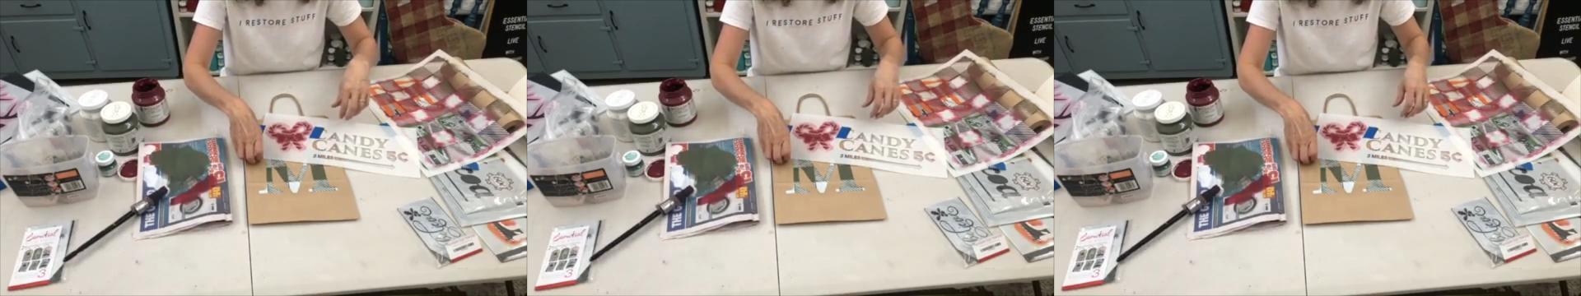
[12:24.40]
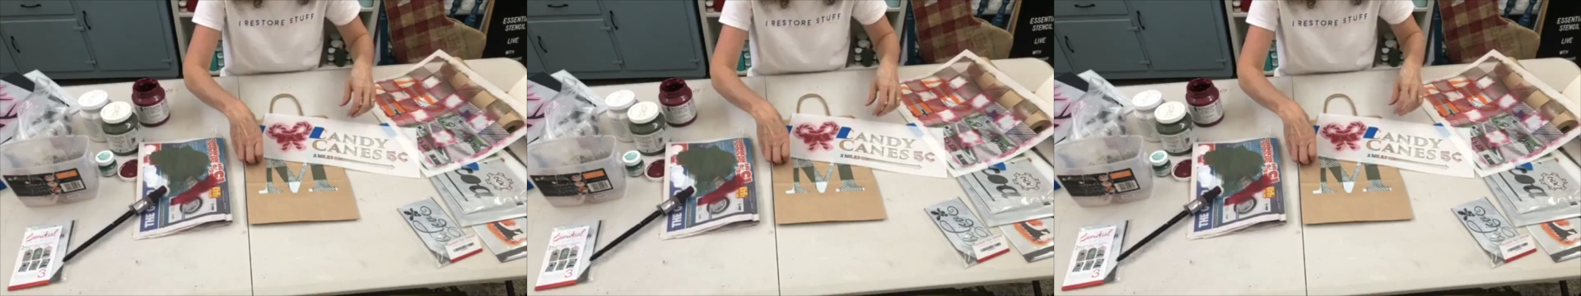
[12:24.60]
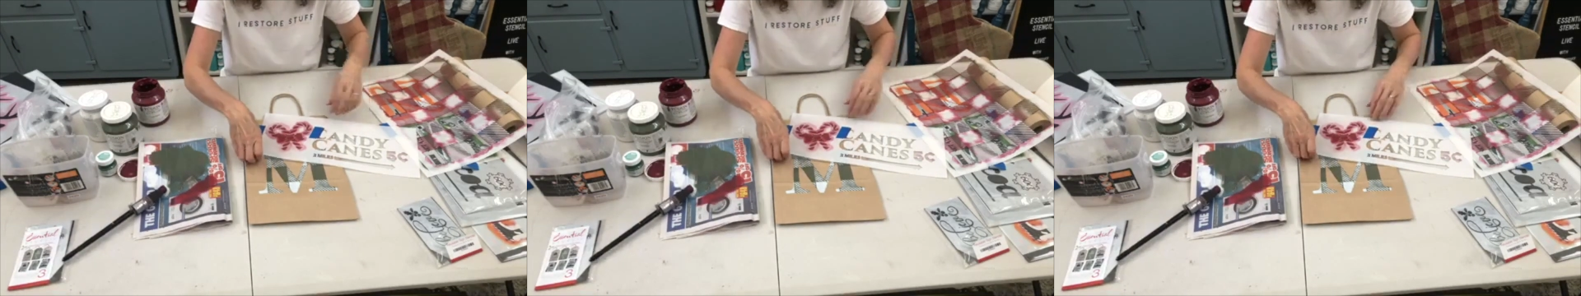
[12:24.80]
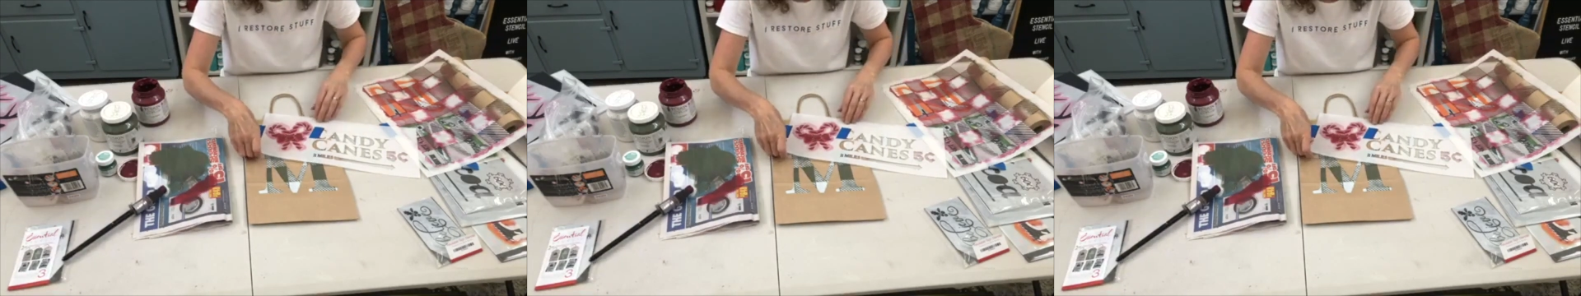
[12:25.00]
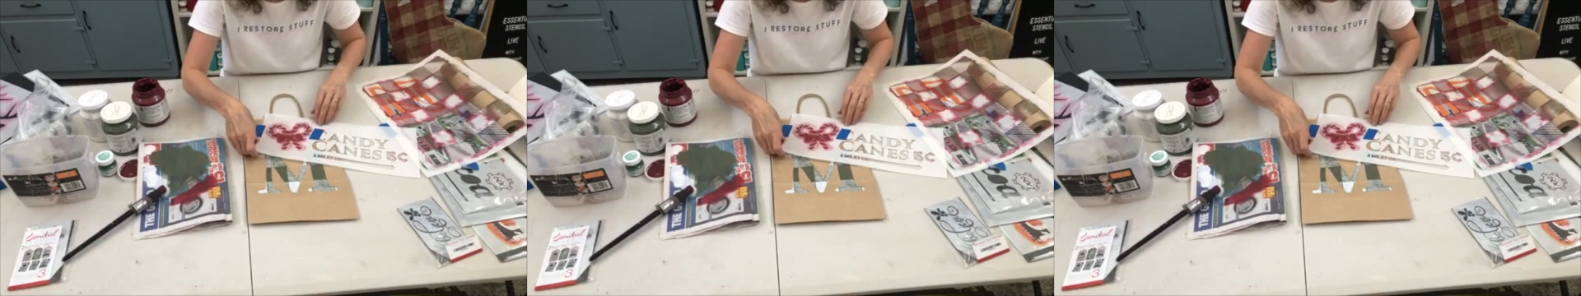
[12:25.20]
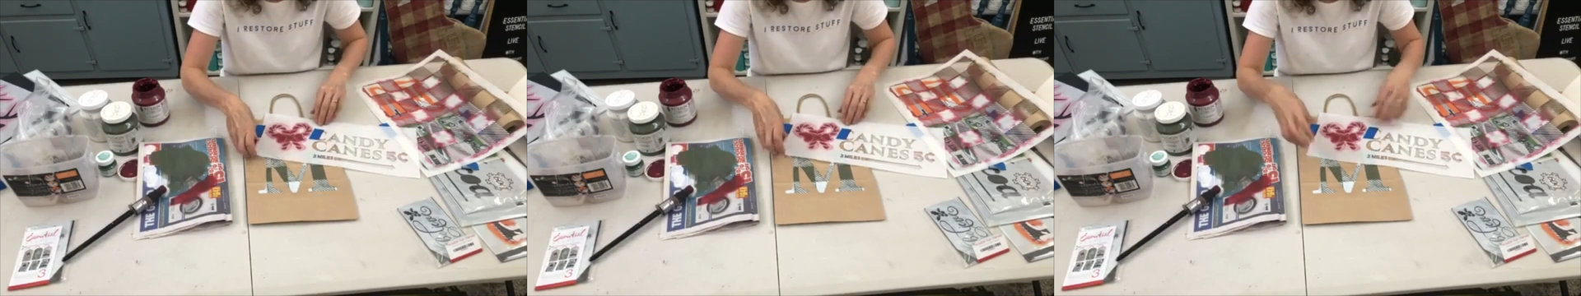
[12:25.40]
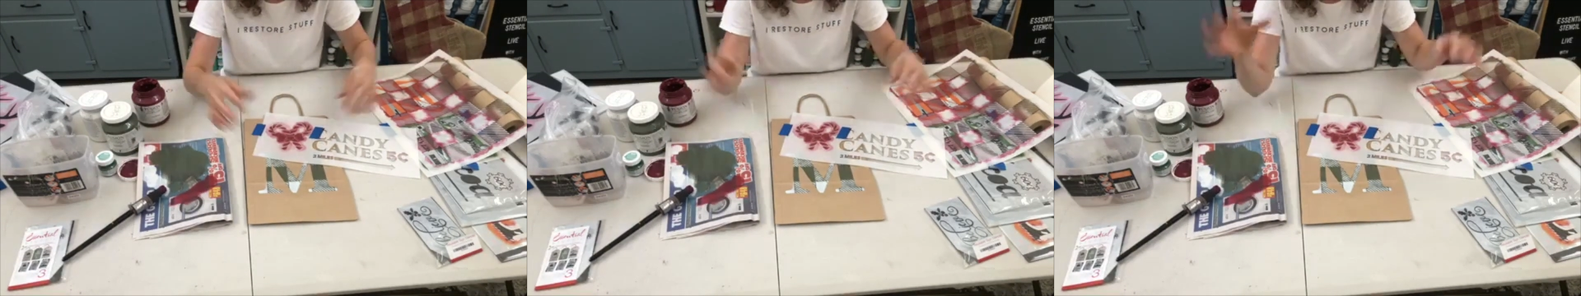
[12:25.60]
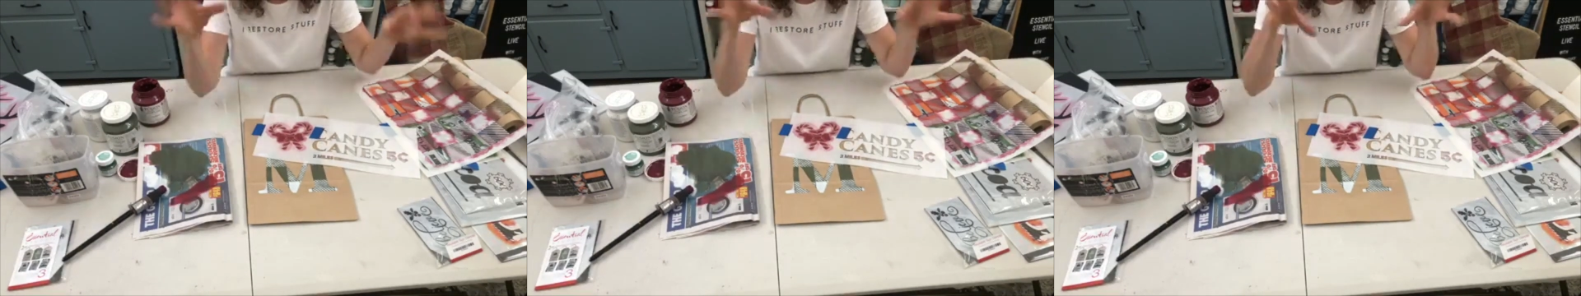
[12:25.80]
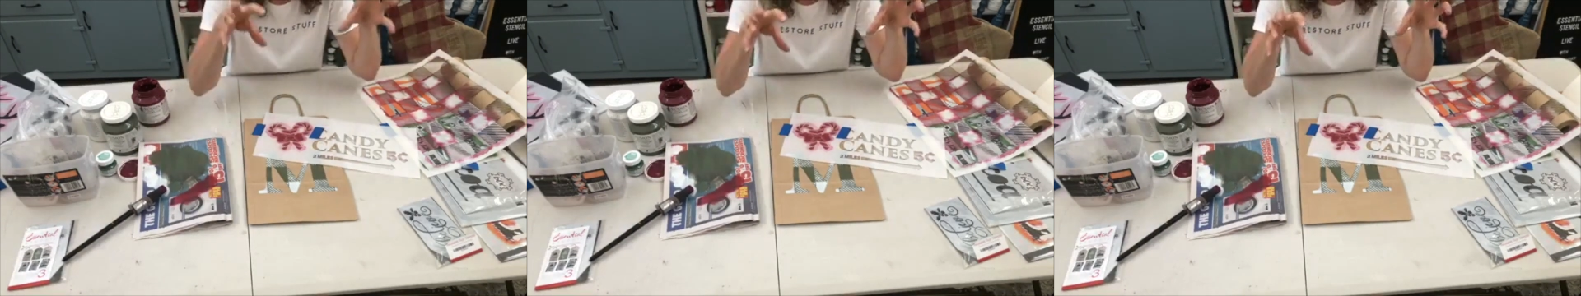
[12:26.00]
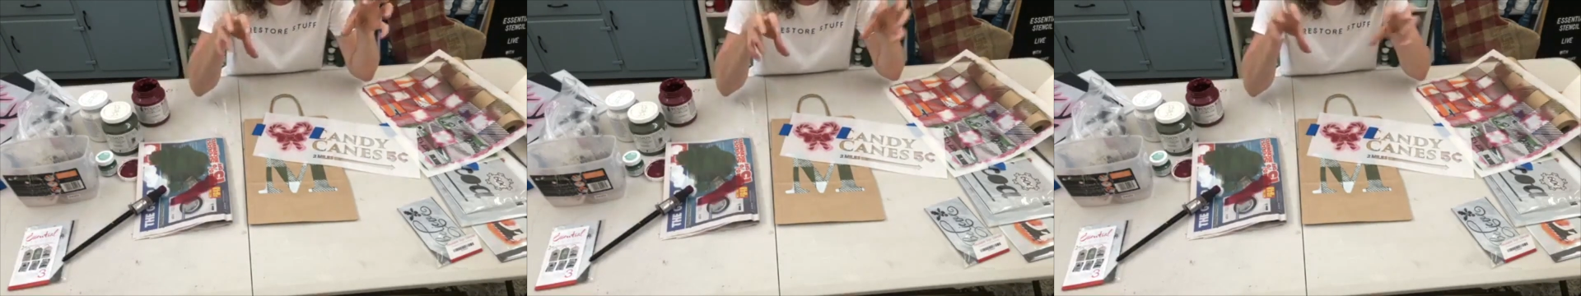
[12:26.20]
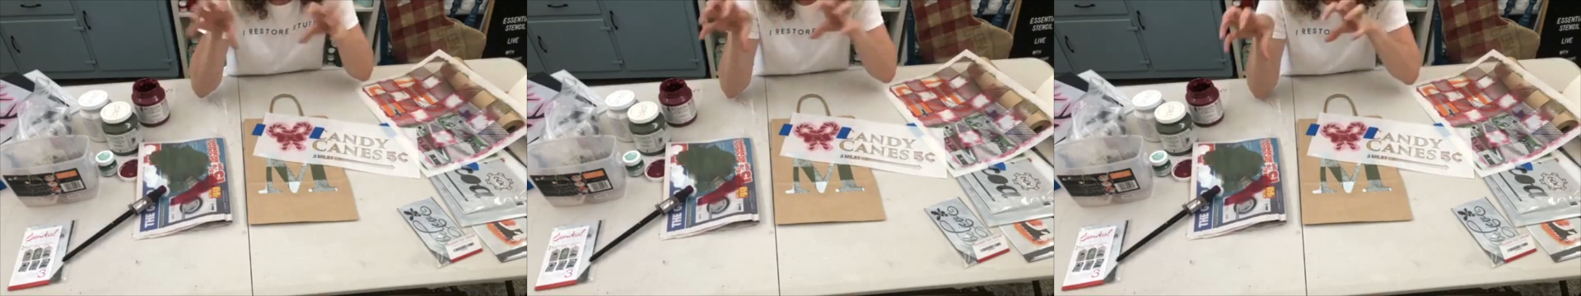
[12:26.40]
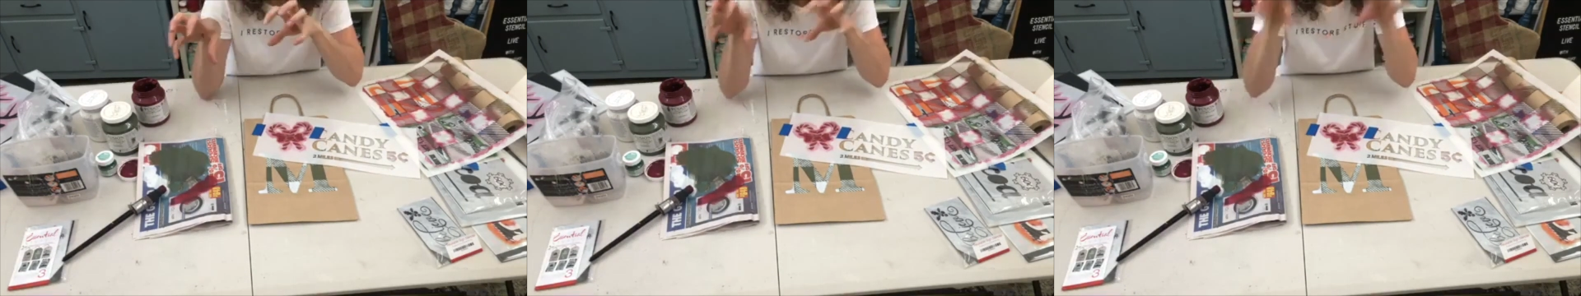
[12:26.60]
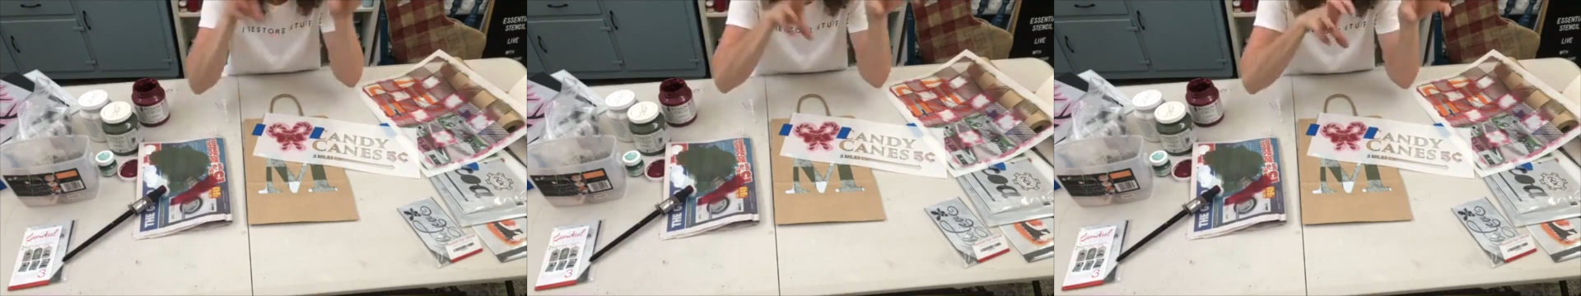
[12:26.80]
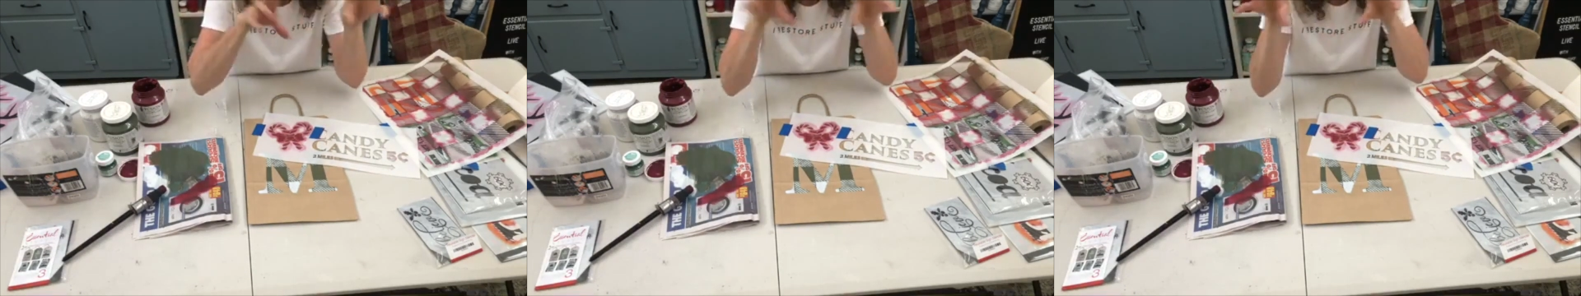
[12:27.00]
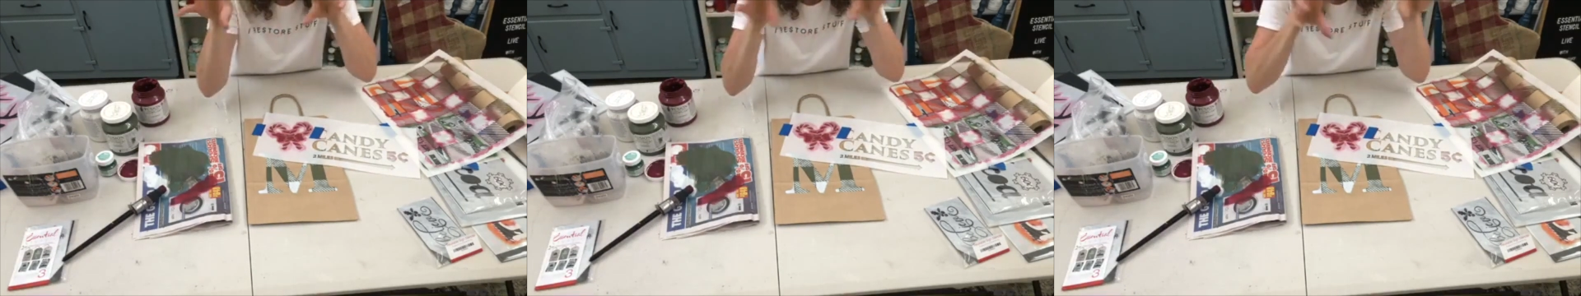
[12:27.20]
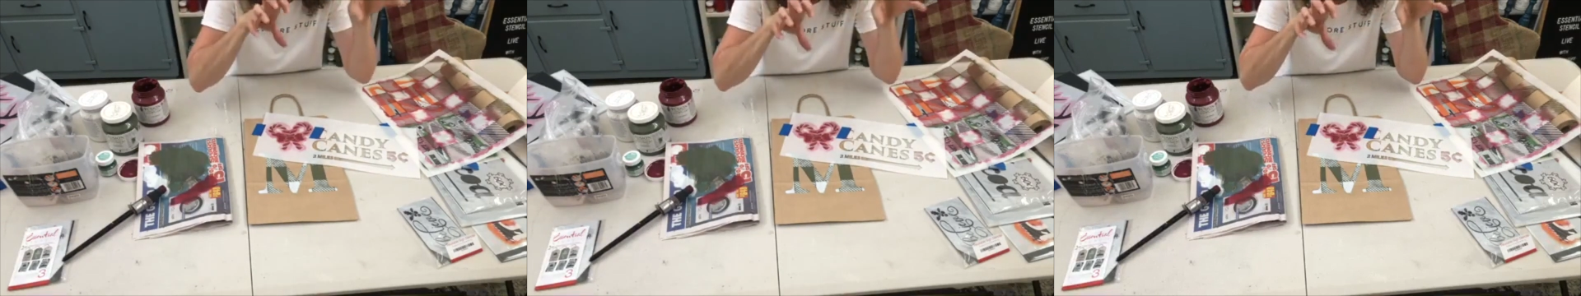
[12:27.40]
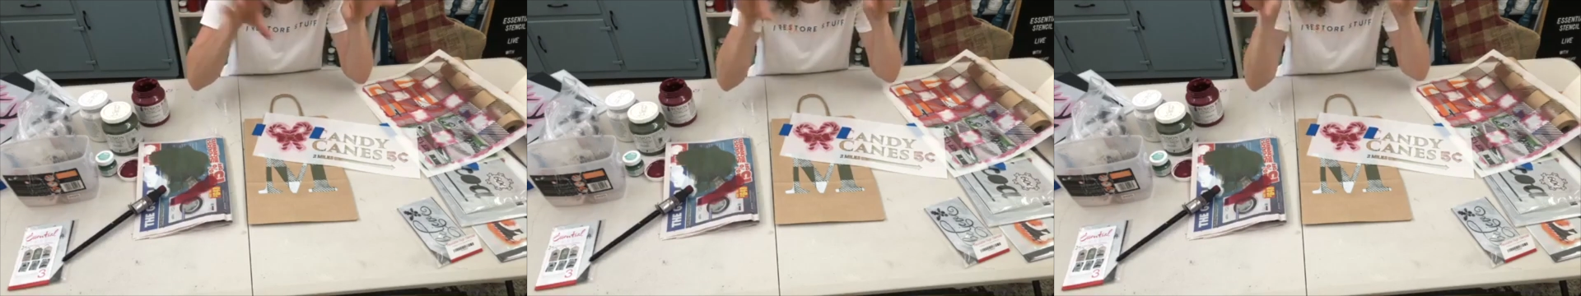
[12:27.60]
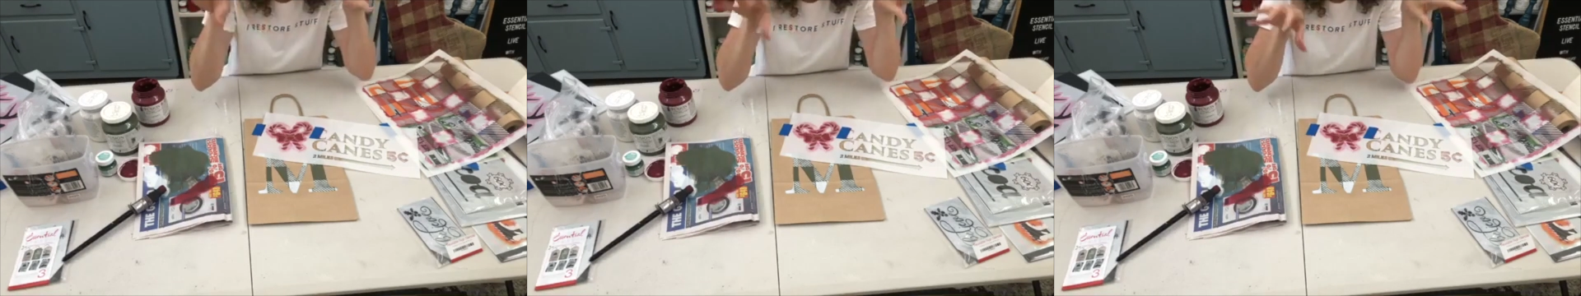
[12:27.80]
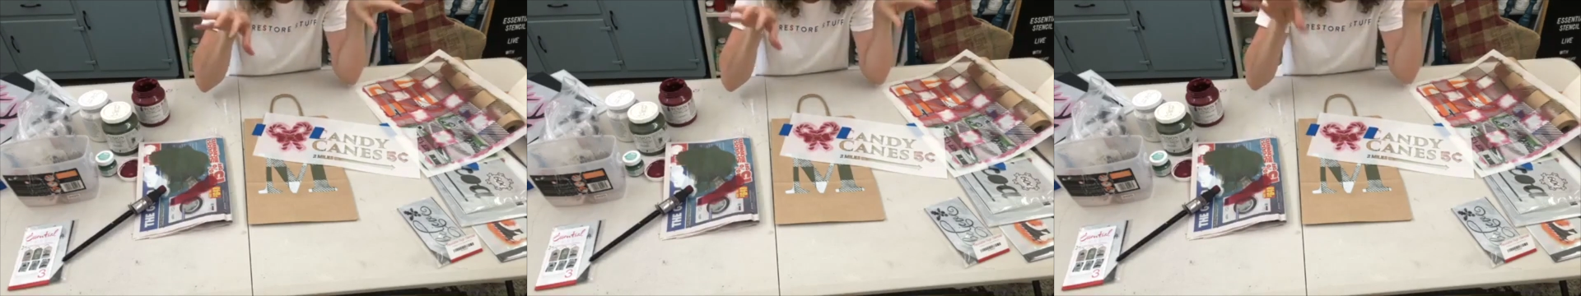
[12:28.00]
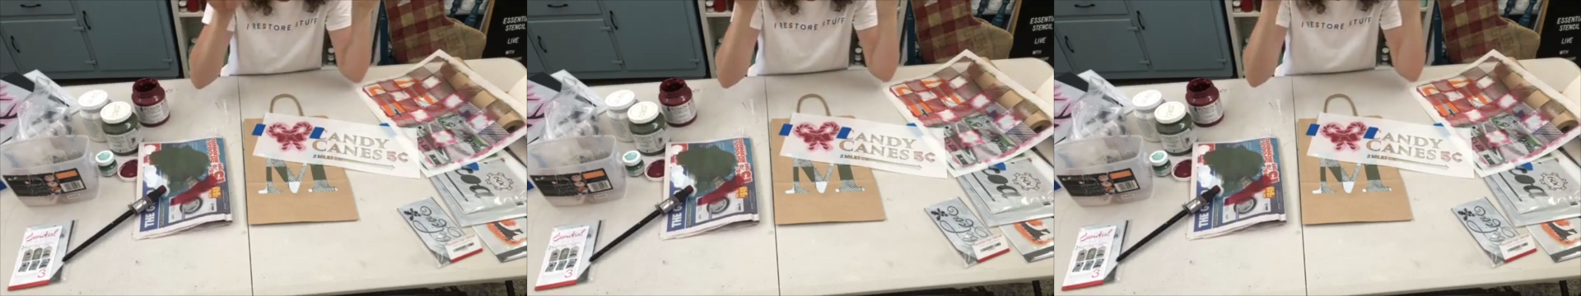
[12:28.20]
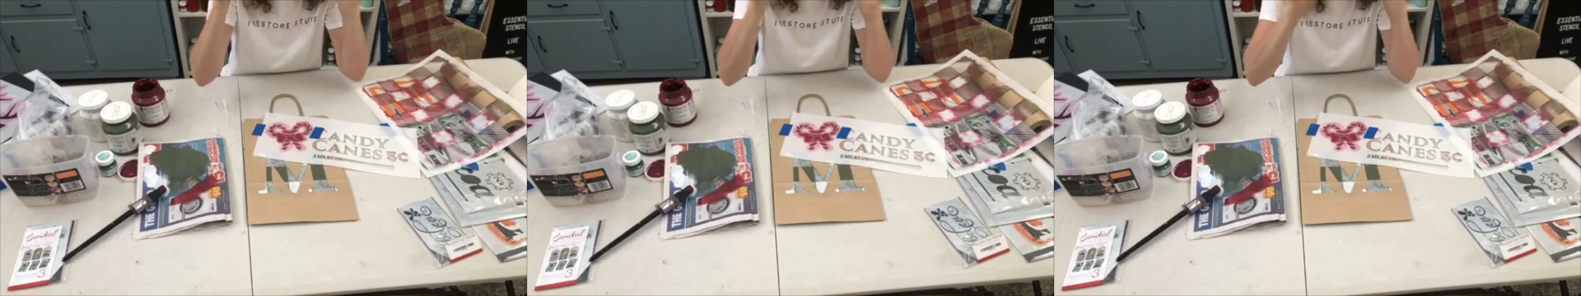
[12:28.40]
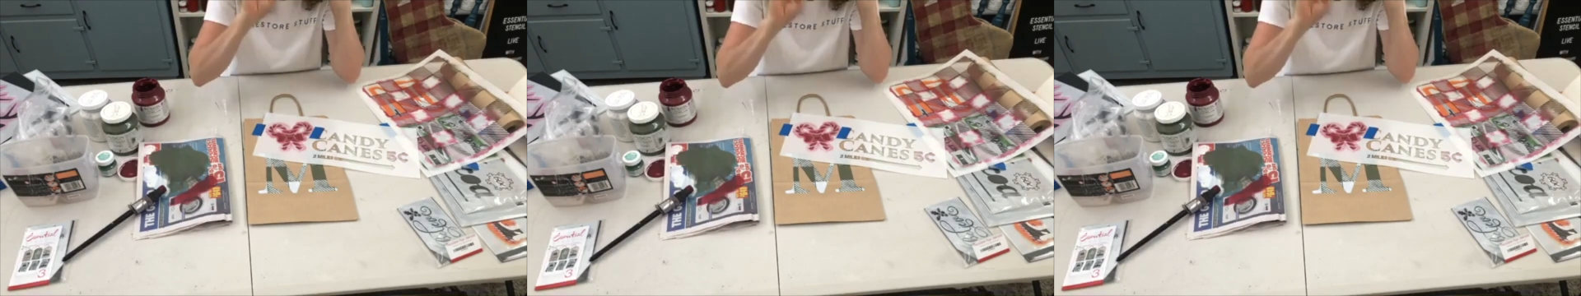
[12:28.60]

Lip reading: Nobody's mouth can be seen.